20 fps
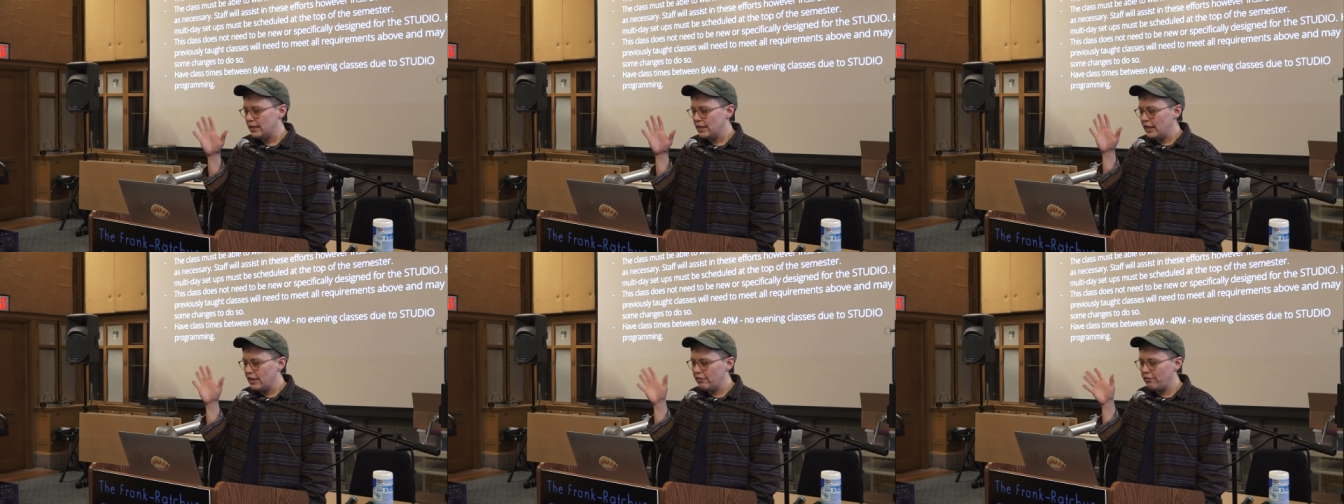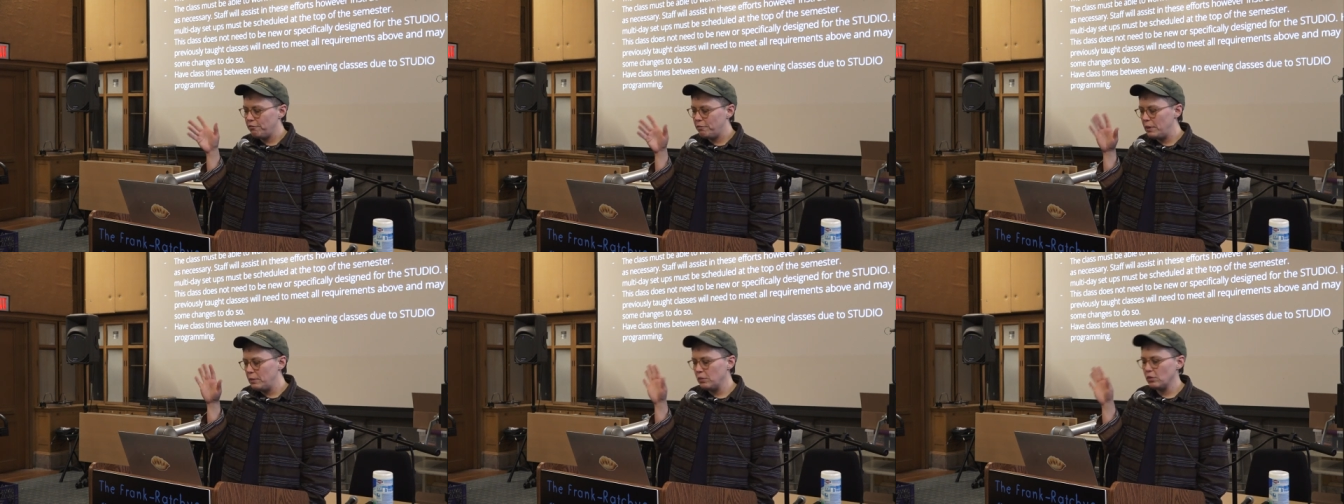
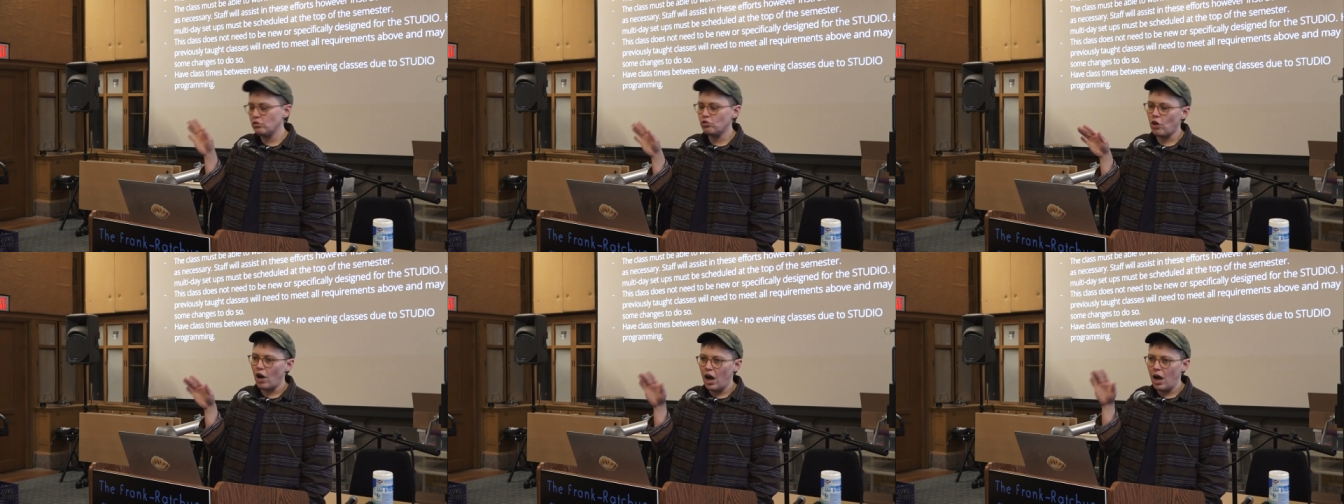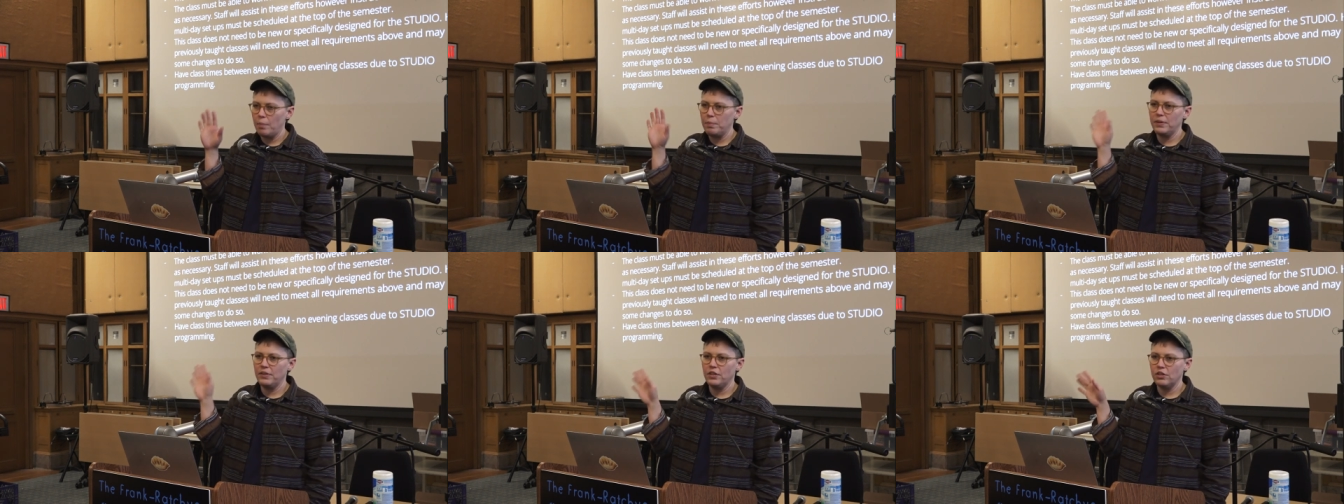If people
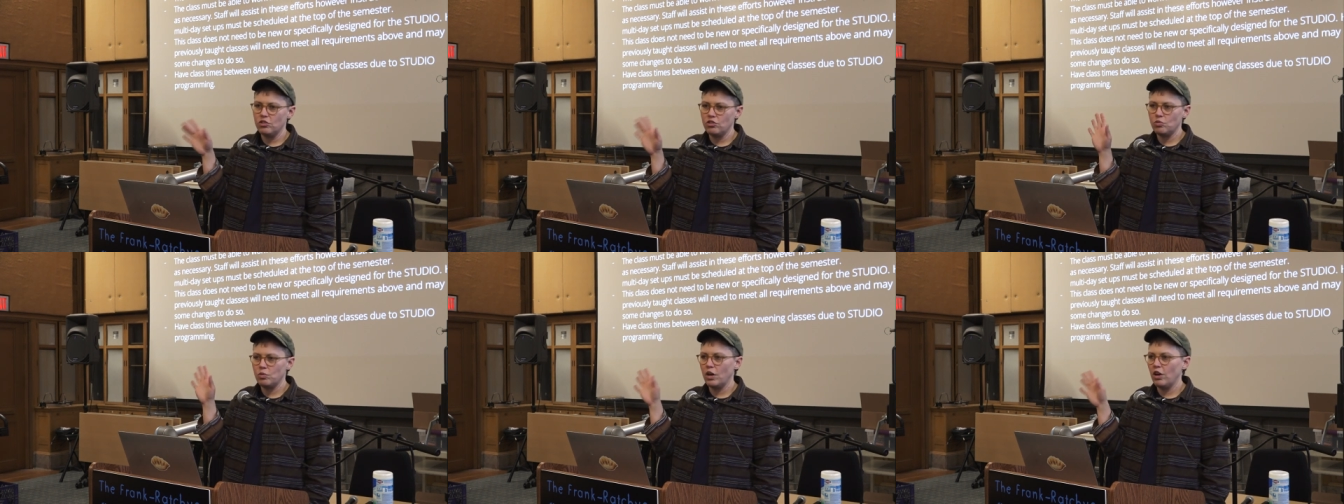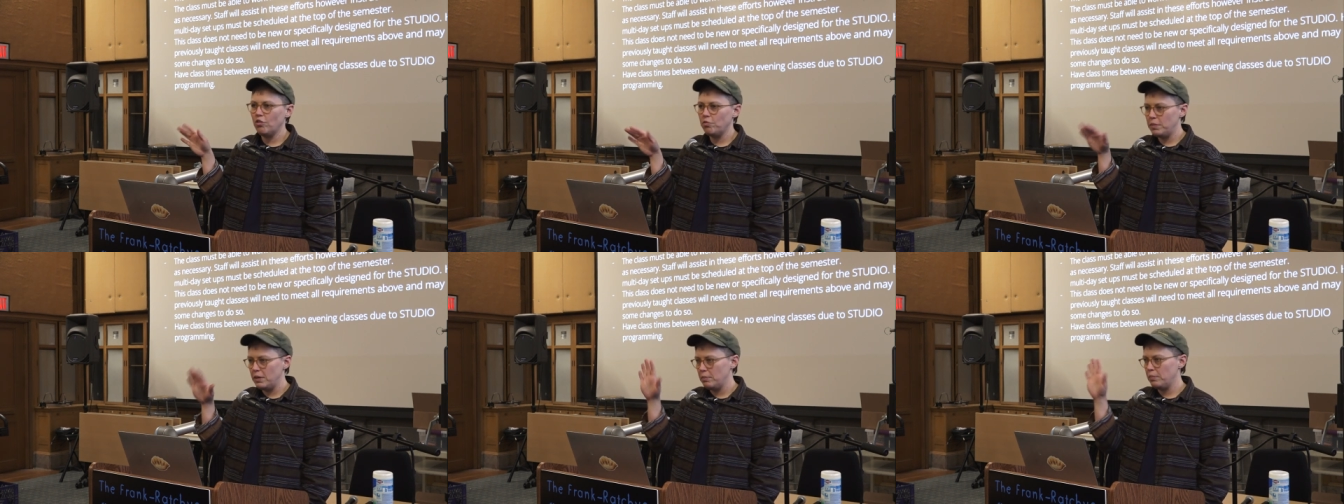drop and there's
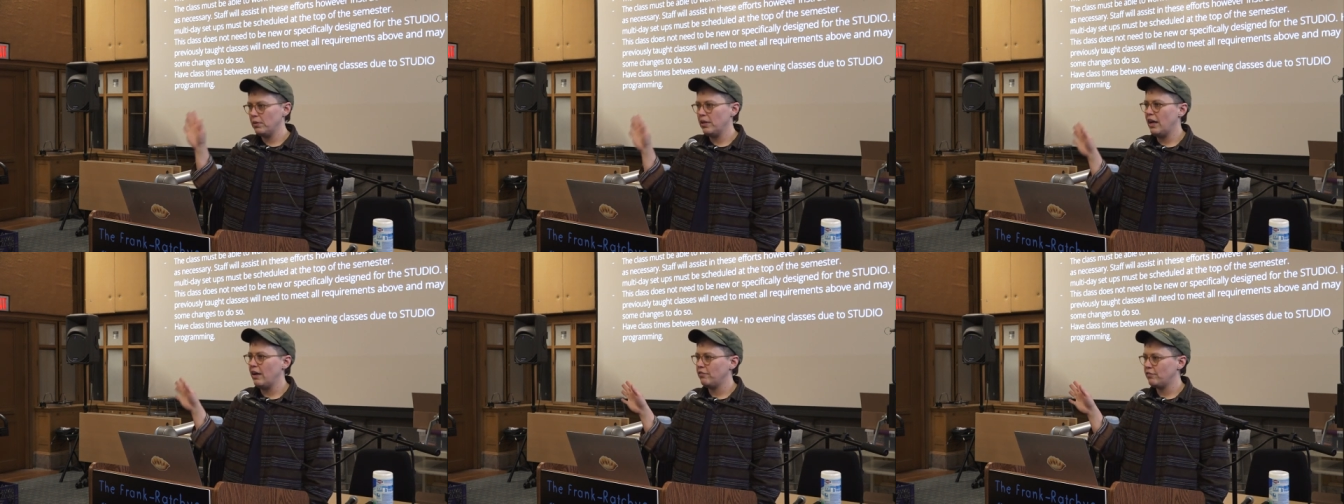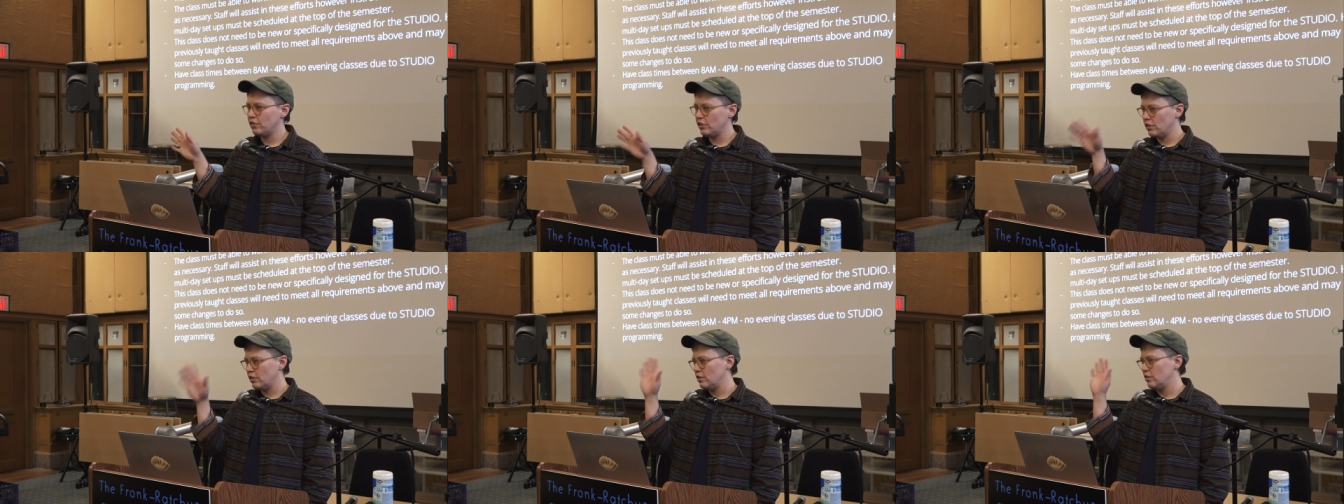12 people
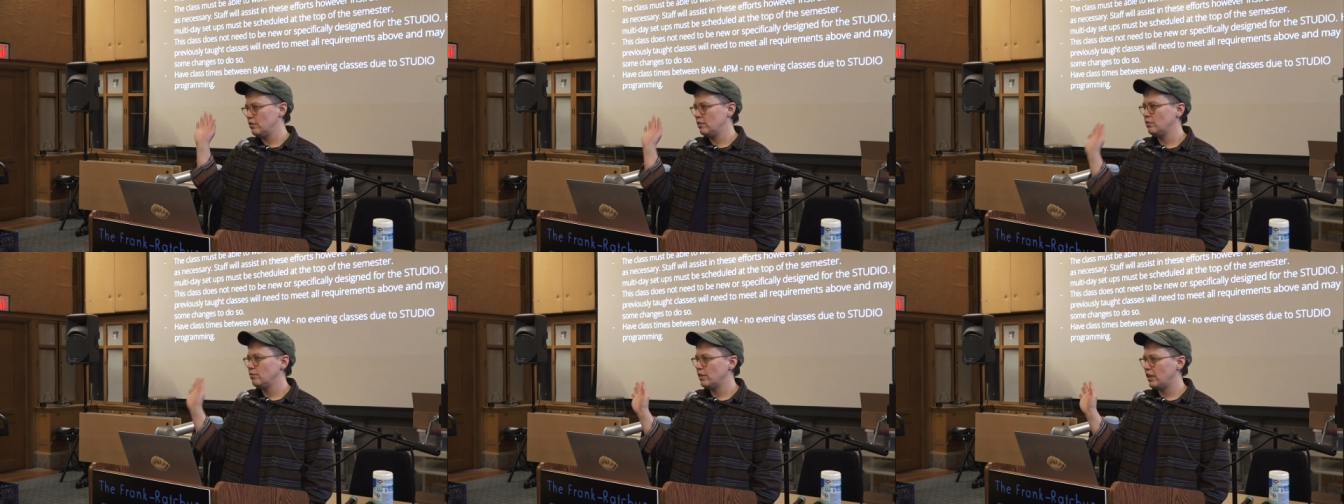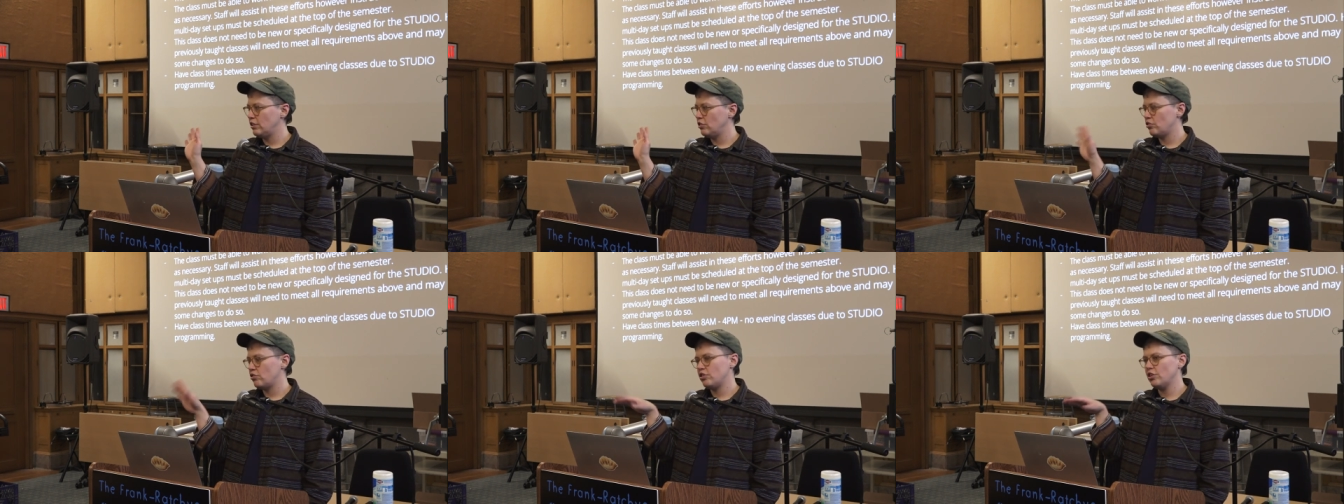after
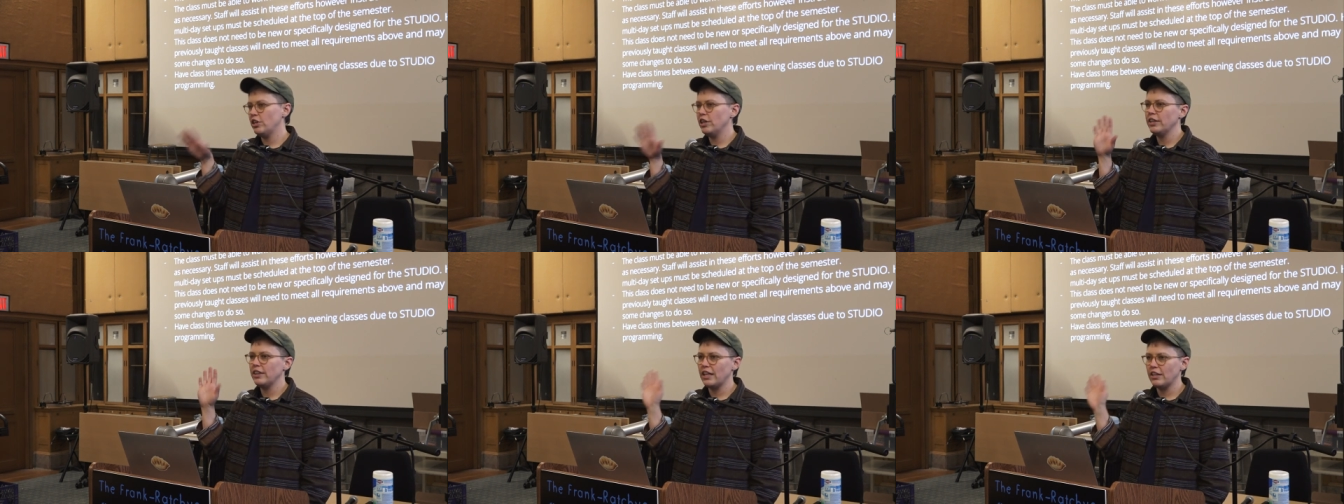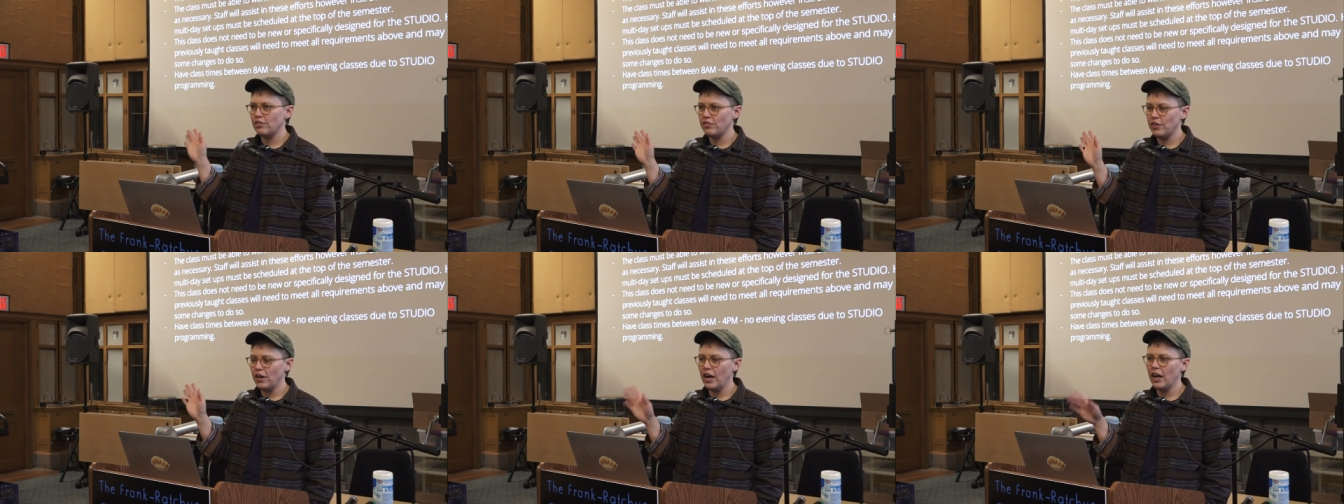registering,
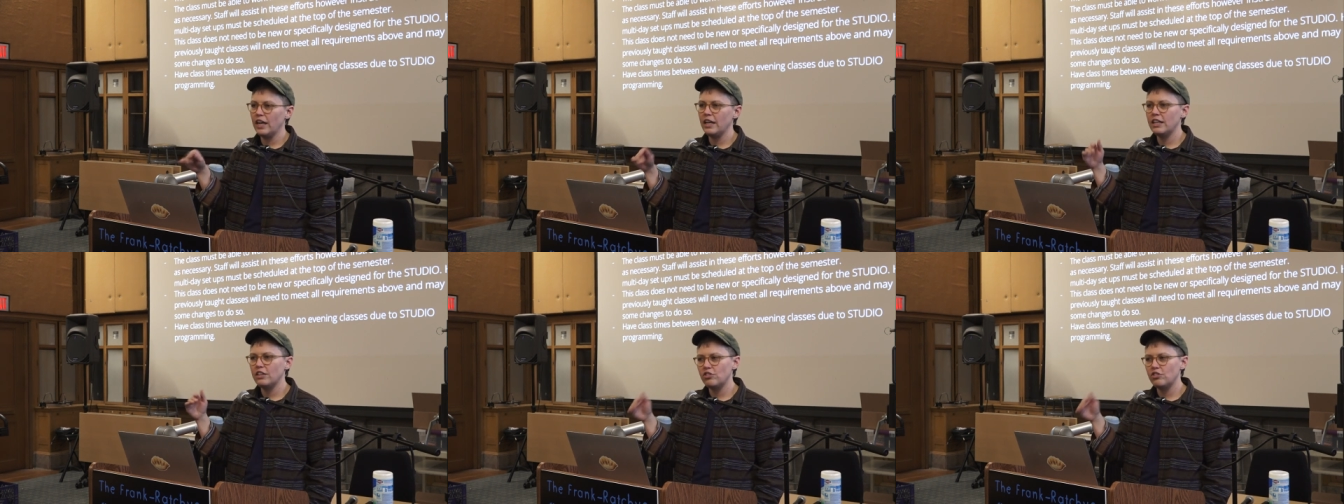that's fine.